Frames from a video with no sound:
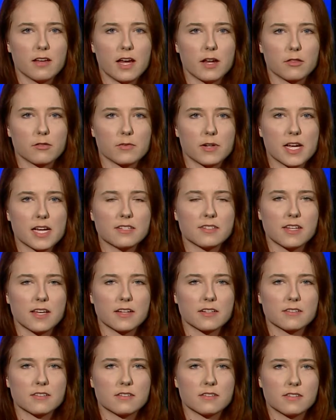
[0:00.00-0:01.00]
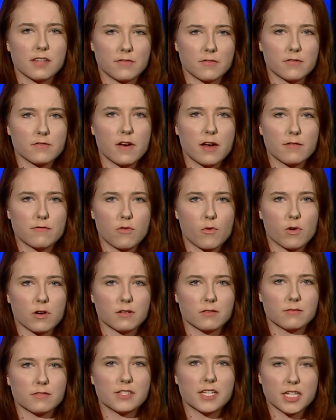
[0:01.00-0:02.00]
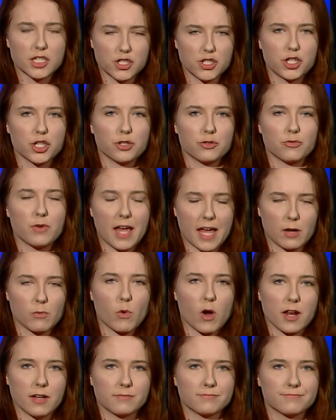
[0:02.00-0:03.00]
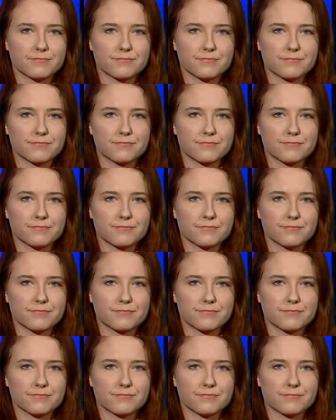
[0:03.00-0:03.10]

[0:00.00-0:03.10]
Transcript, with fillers: at 386 754 6281.